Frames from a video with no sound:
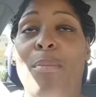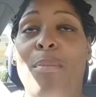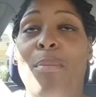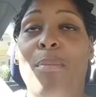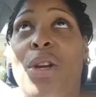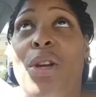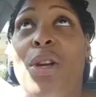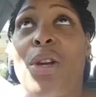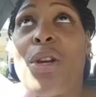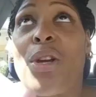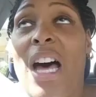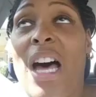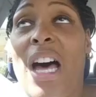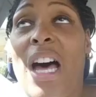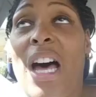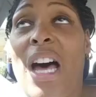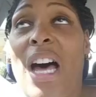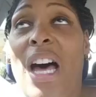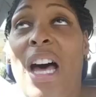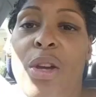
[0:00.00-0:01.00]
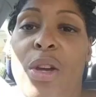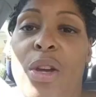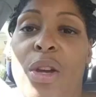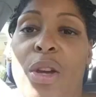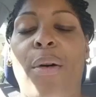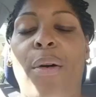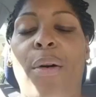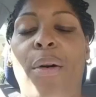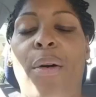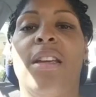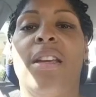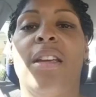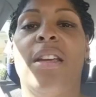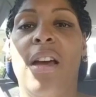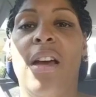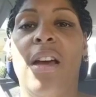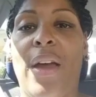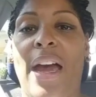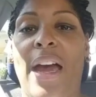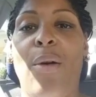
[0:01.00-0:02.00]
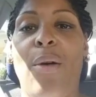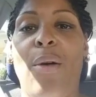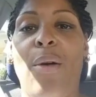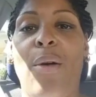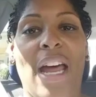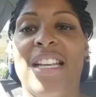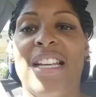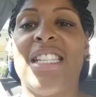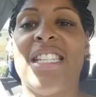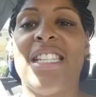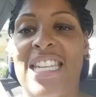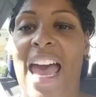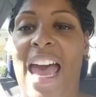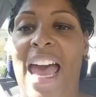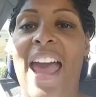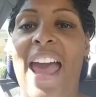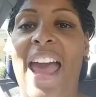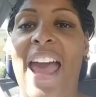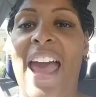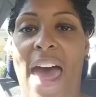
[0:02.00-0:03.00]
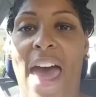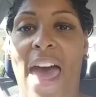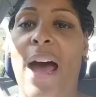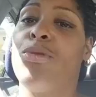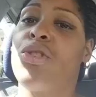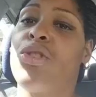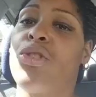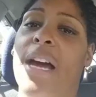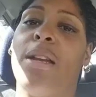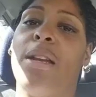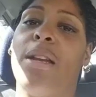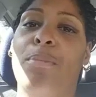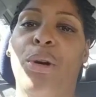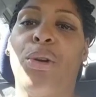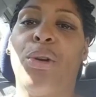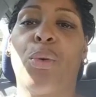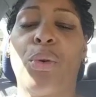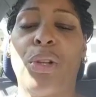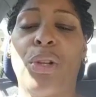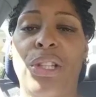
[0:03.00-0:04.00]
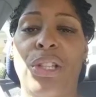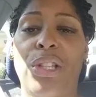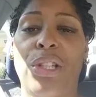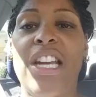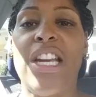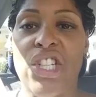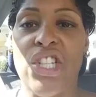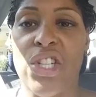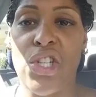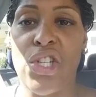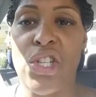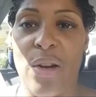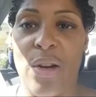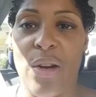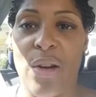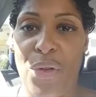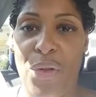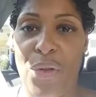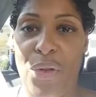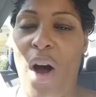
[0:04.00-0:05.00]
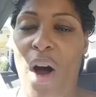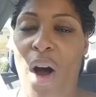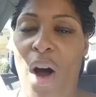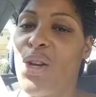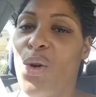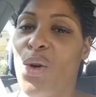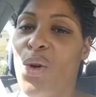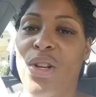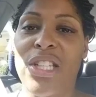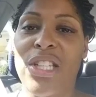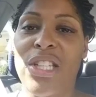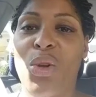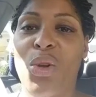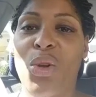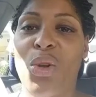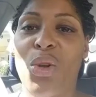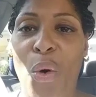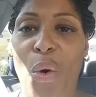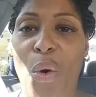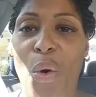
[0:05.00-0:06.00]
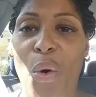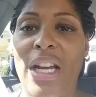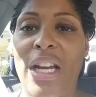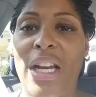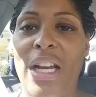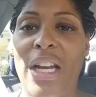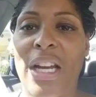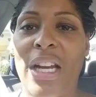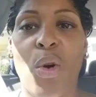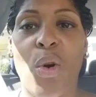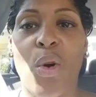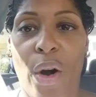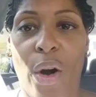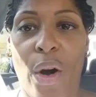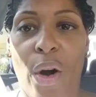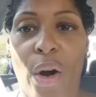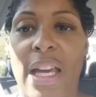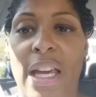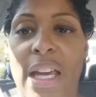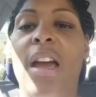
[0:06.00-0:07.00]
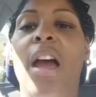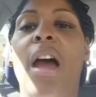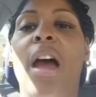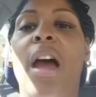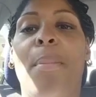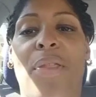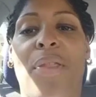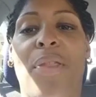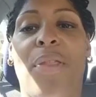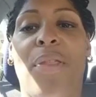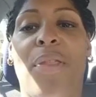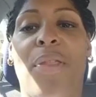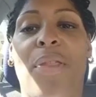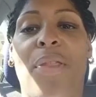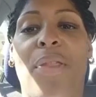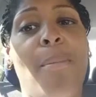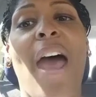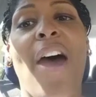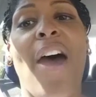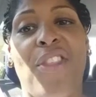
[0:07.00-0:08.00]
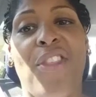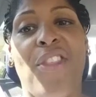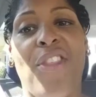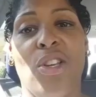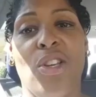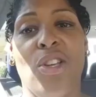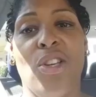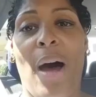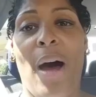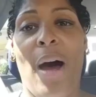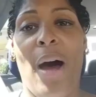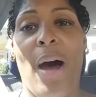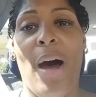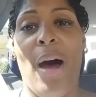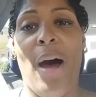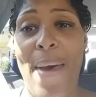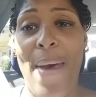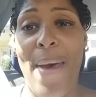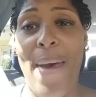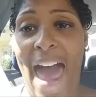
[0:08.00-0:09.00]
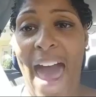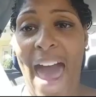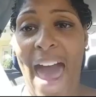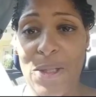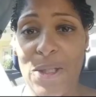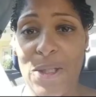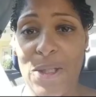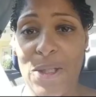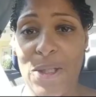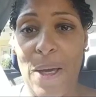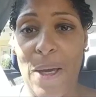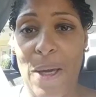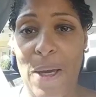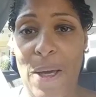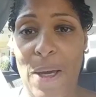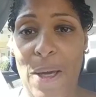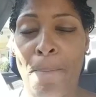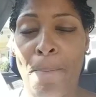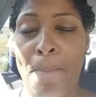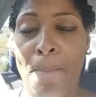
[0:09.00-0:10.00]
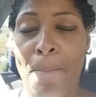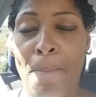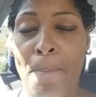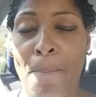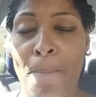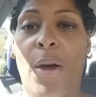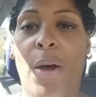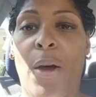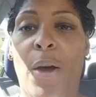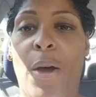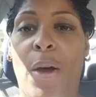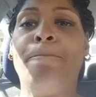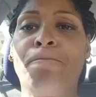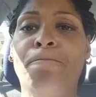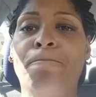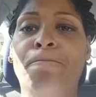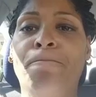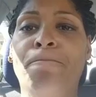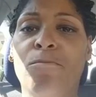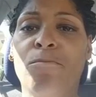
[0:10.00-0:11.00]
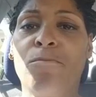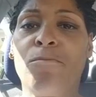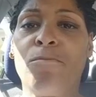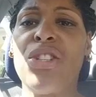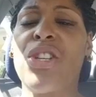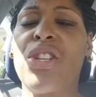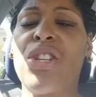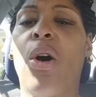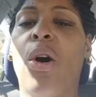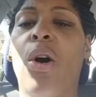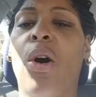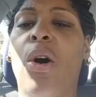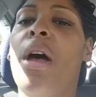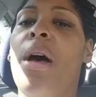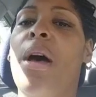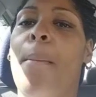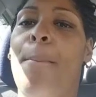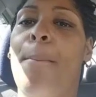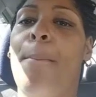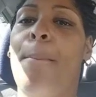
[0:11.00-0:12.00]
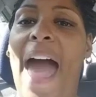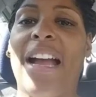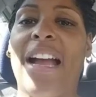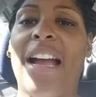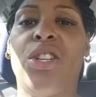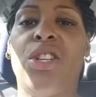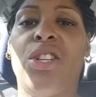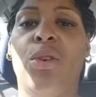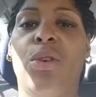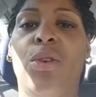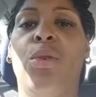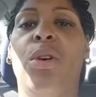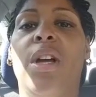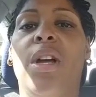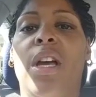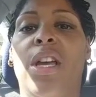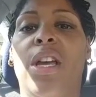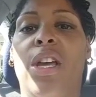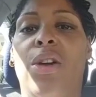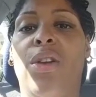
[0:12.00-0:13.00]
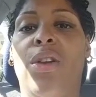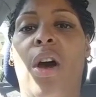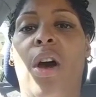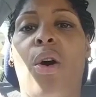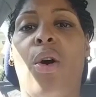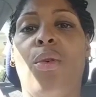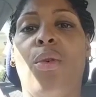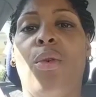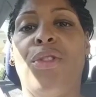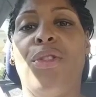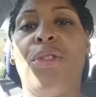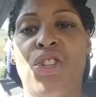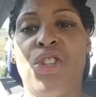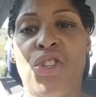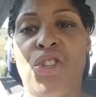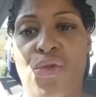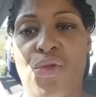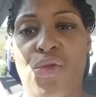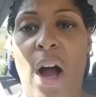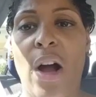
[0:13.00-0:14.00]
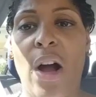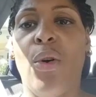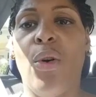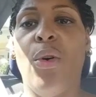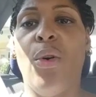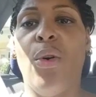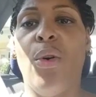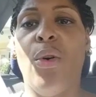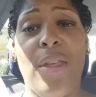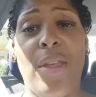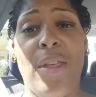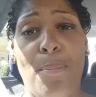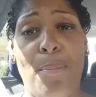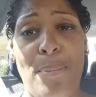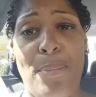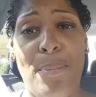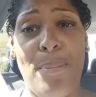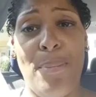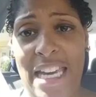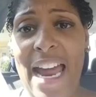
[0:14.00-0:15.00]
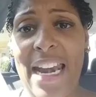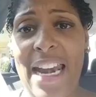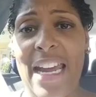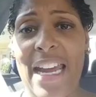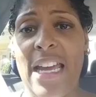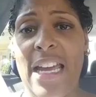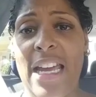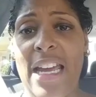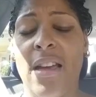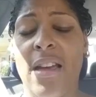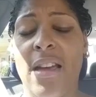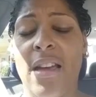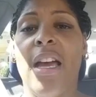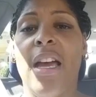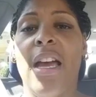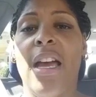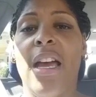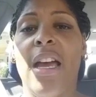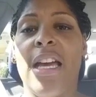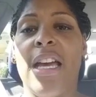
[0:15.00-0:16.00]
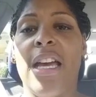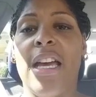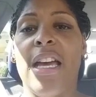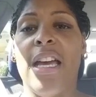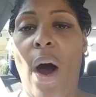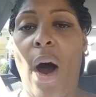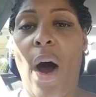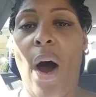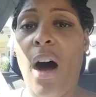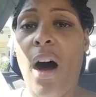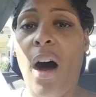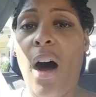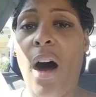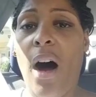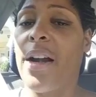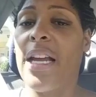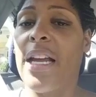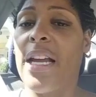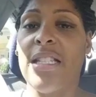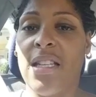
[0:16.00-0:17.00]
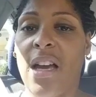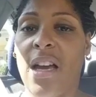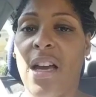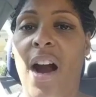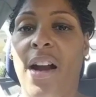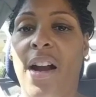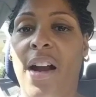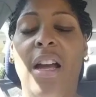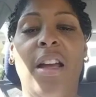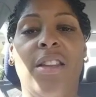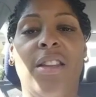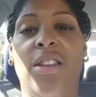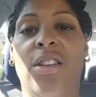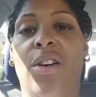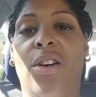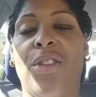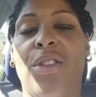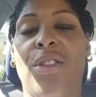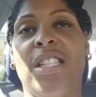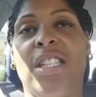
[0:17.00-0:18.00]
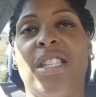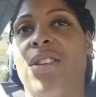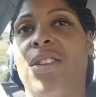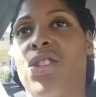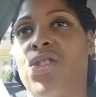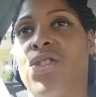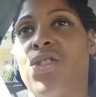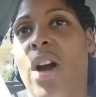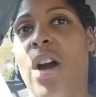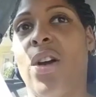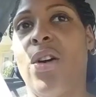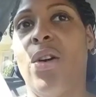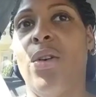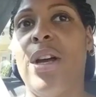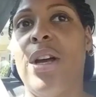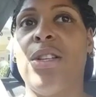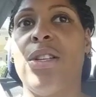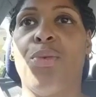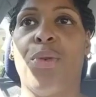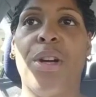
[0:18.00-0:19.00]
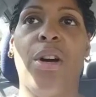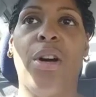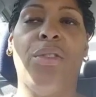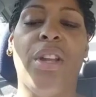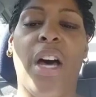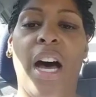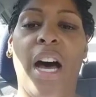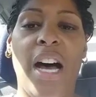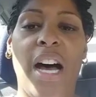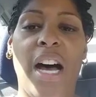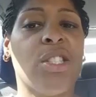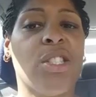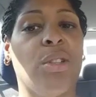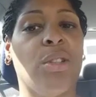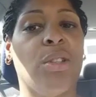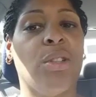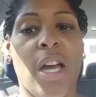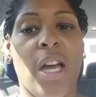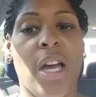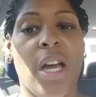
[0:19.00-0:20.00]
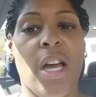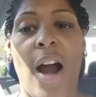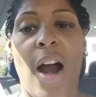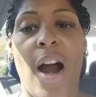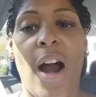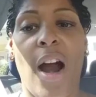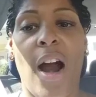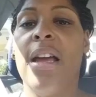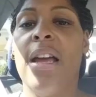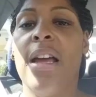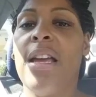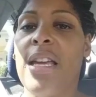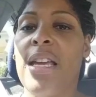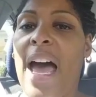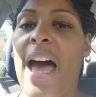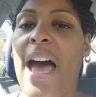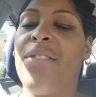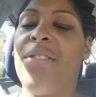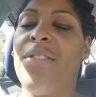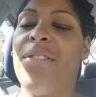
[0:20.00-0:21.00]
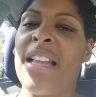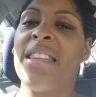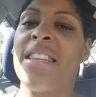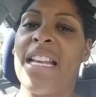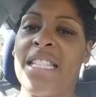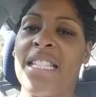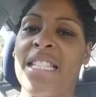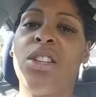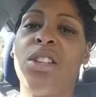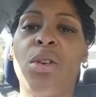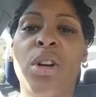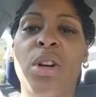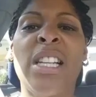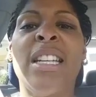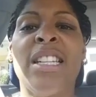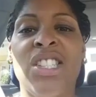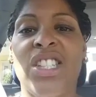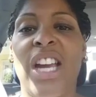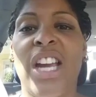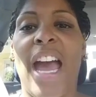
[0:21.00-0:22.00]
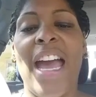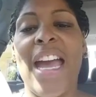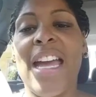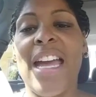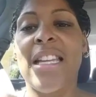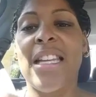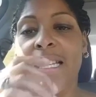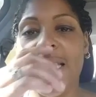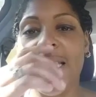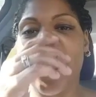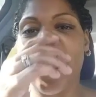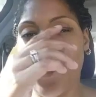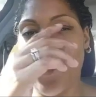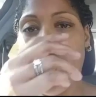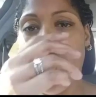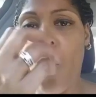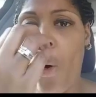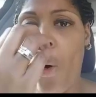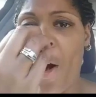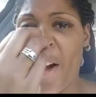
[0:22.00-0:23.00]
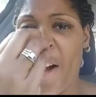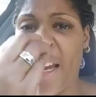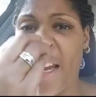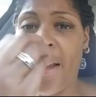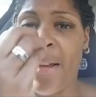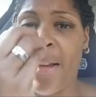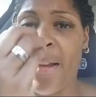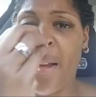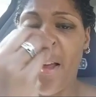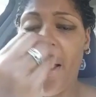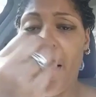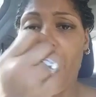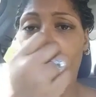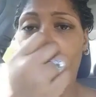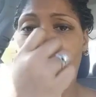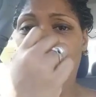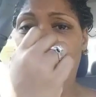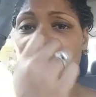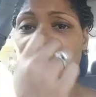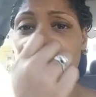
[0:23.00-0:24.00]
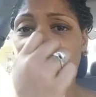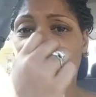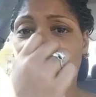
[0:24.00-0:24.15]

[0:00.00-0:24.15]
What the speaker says: message, make sure you love it, make sure you allow it. Okay, when I say that, I'm trying to build a relationship with you. I know it's a little corny, a little quirky, but there's a method to my madness here. Okay, so back to, the struggle in the beginning is quite hard. It's hard. They say the struggle is real and the hustle is hard. Yeah, that's a little cliche and it's a little corny. But